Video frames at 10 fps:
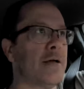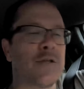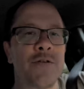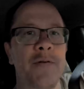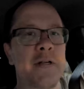
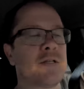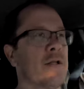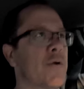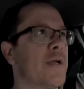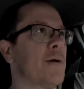Just finished
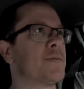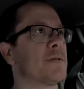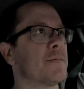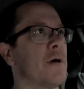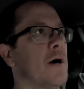loading up
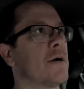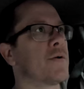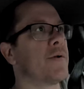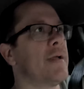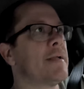some
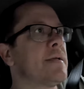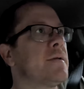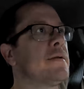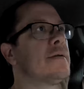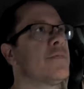concrete
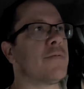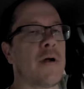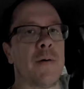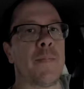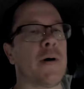
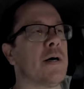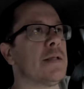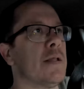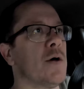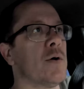from
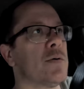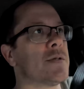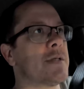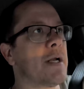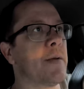
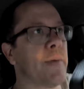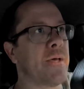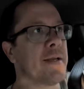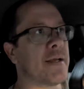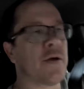Lowe's, and I'm
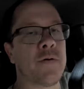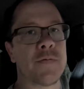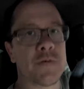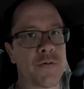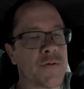heading
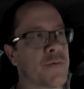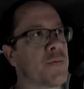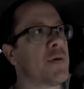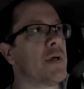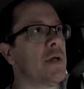over to
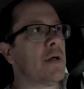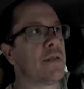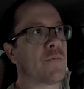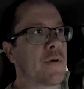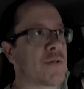
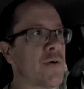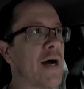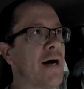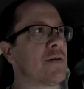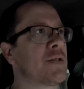the rental
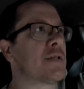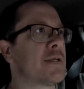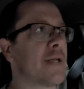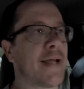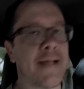house.
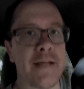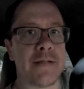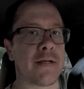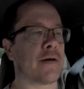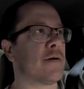Today is
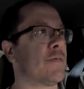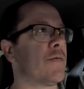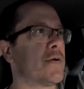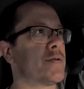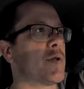our
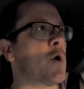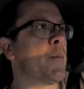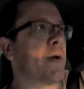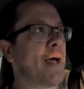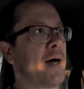first
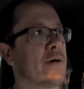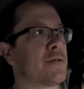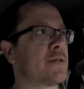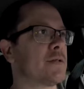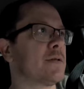open
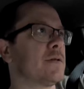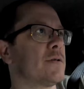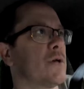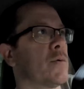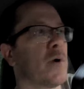house,
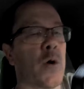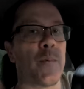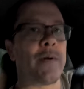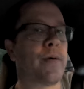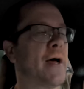so we're
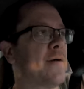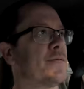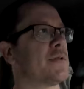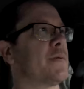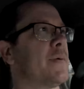hoping we'll have
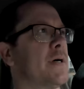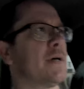some